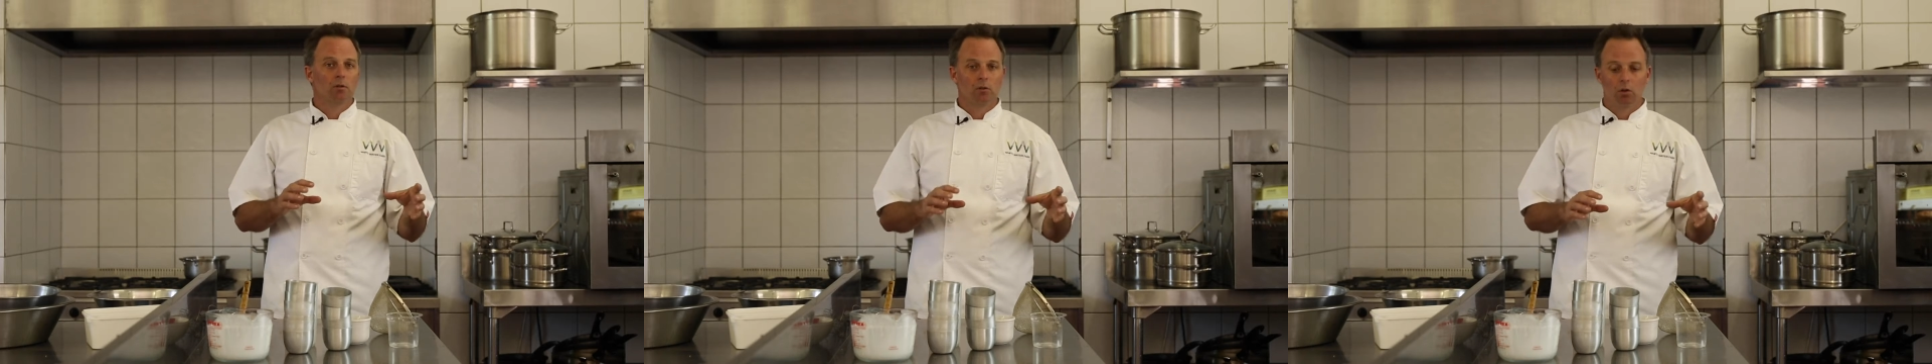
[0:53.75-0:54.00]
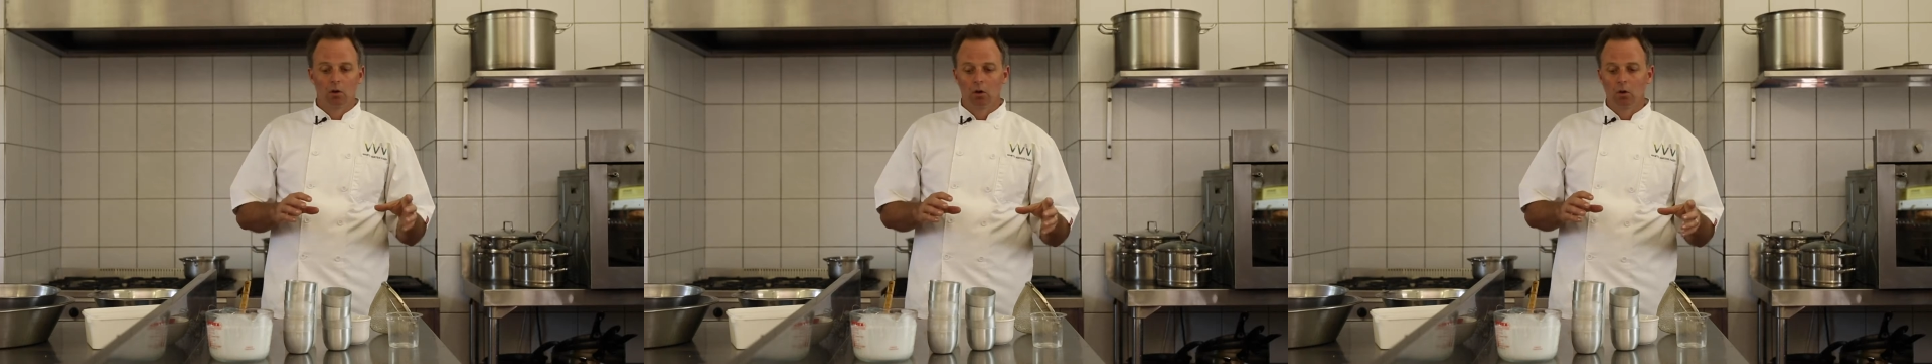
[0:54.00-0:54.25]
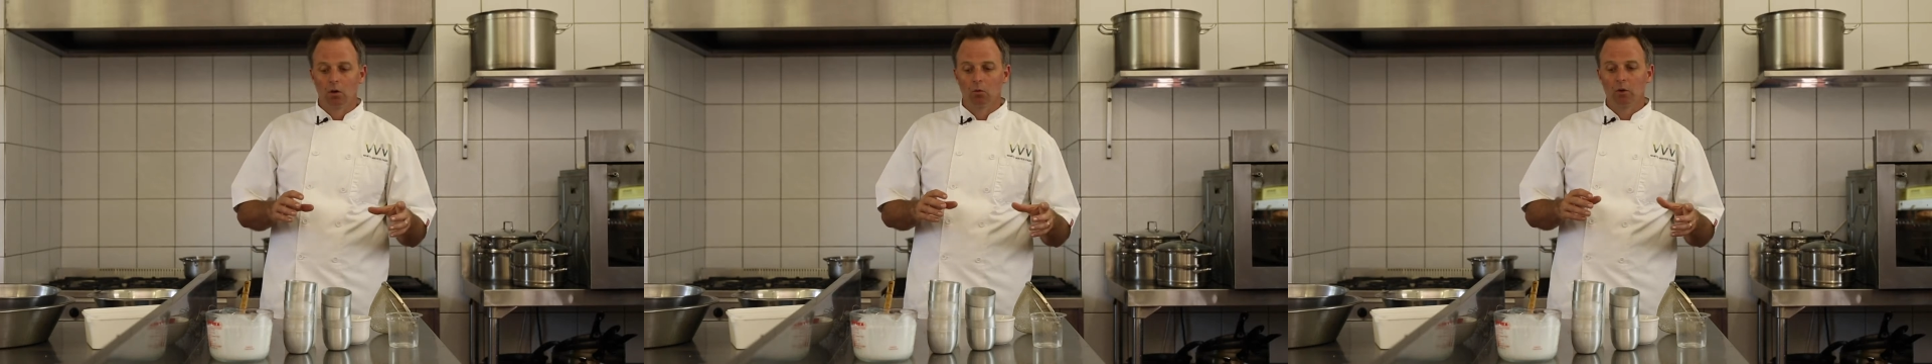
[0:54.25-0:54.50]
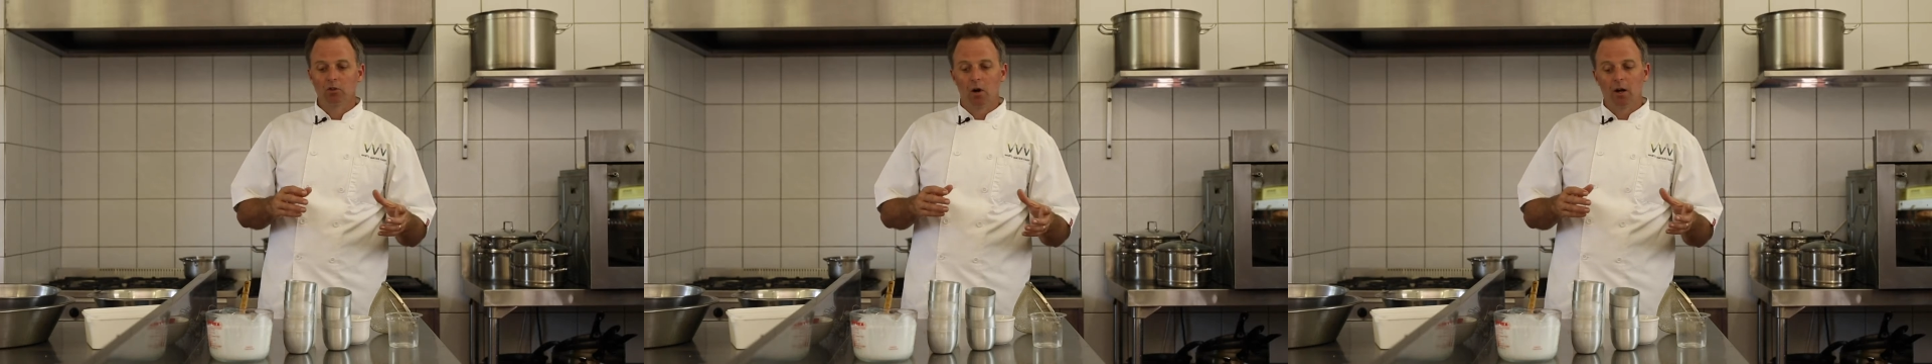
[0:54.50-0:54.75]

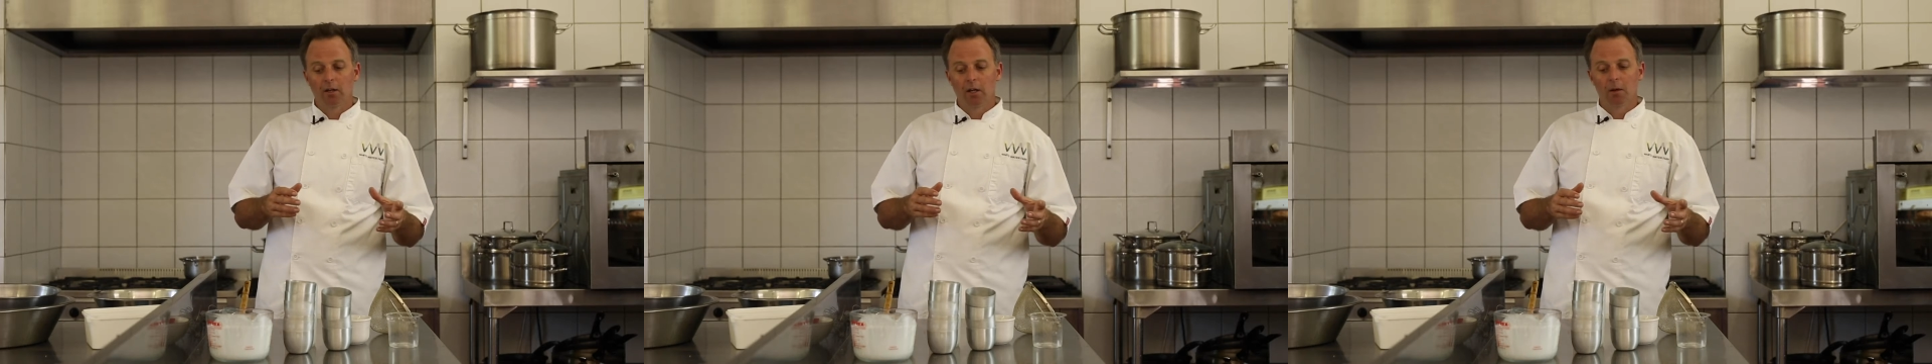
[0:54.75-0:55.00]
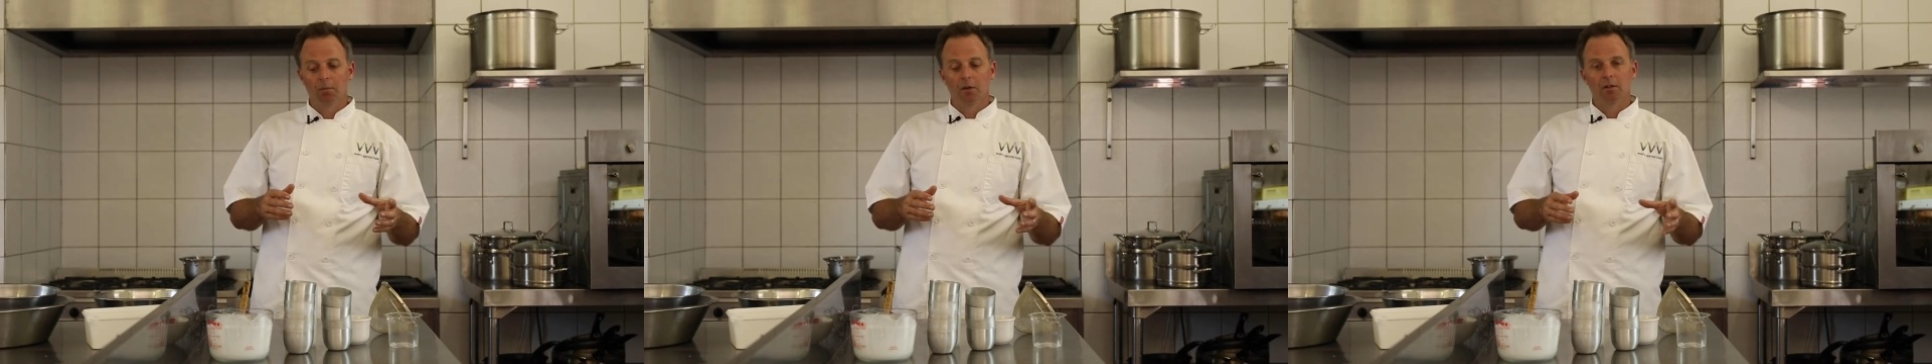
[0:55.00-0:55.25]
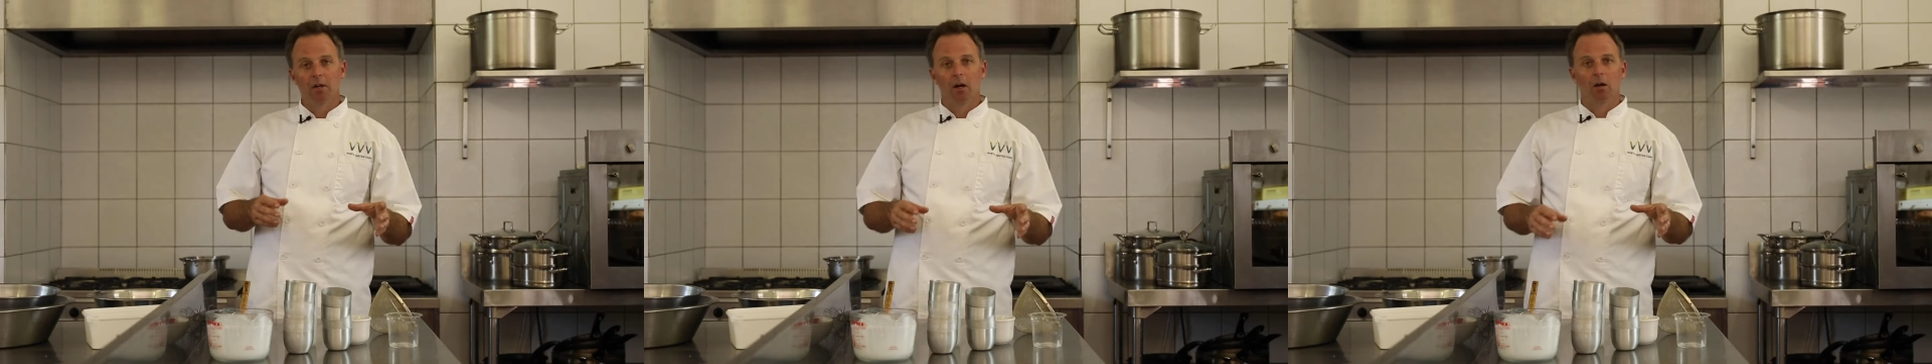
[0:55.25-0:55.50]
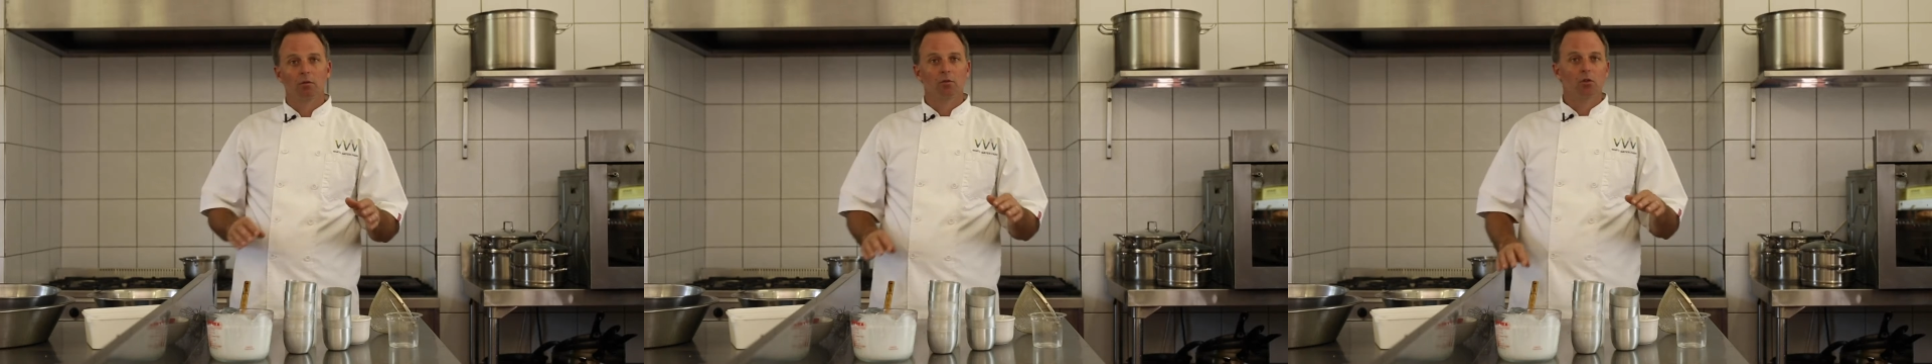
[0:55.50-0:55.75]
So we try and keep it
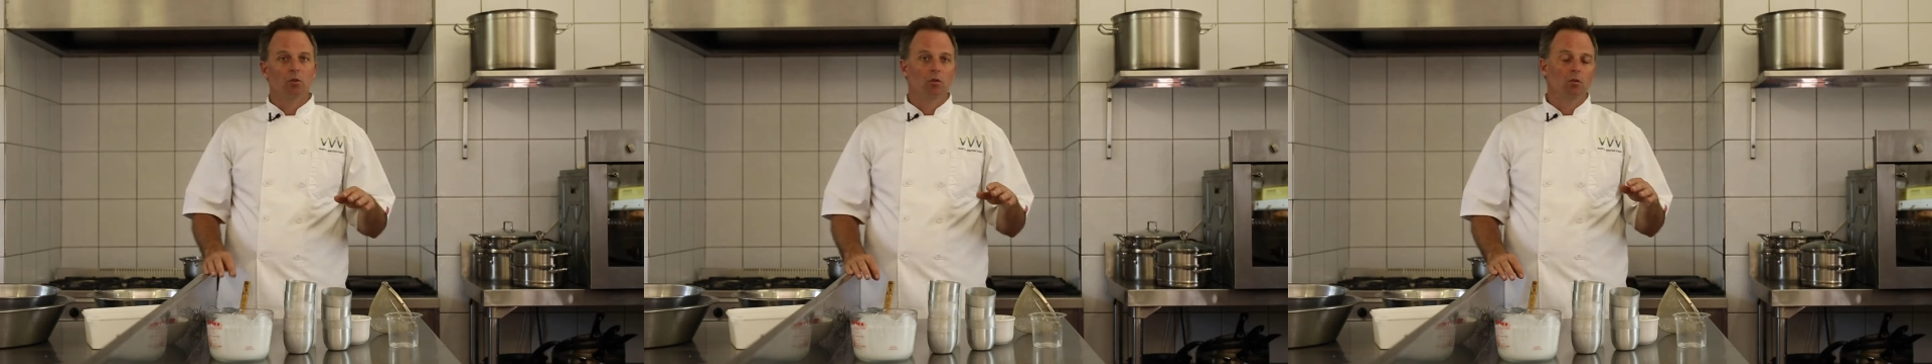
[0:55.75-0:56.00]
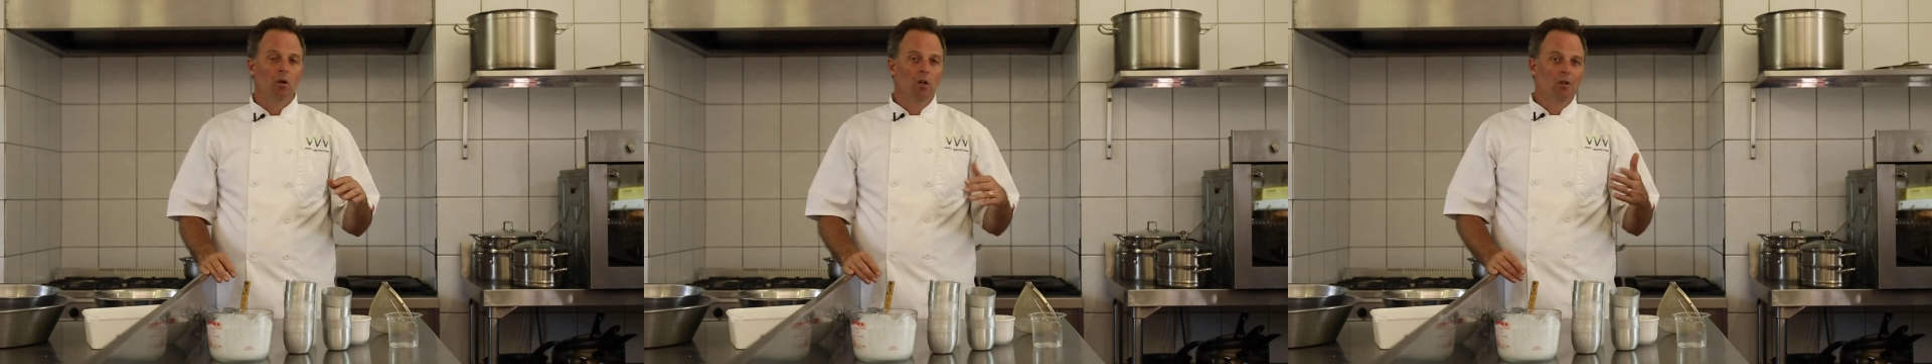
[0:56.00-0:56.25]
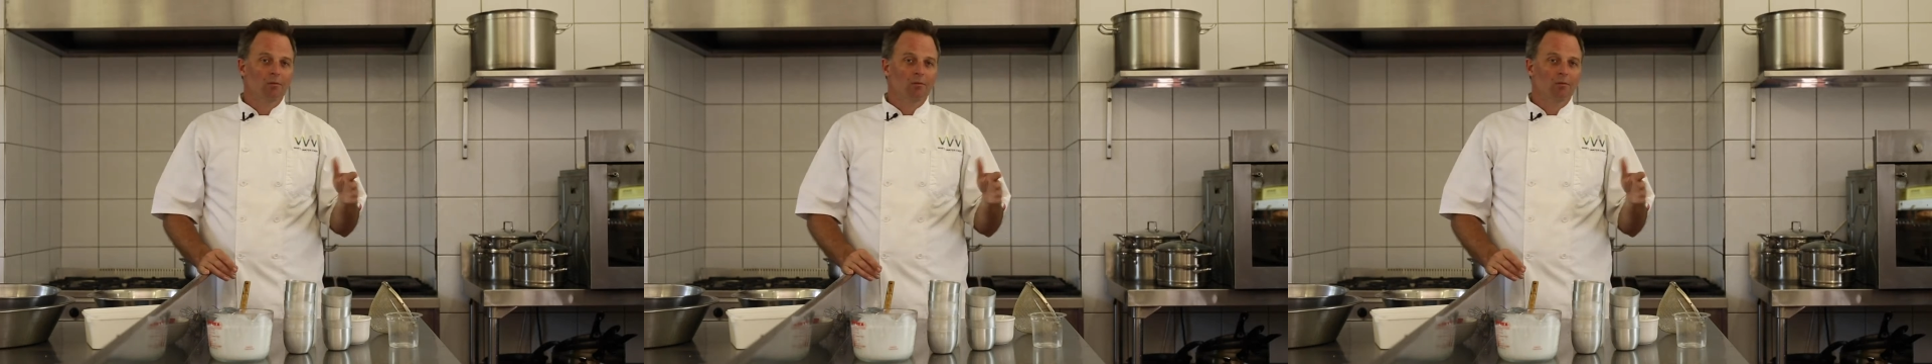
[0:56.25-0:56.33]
down to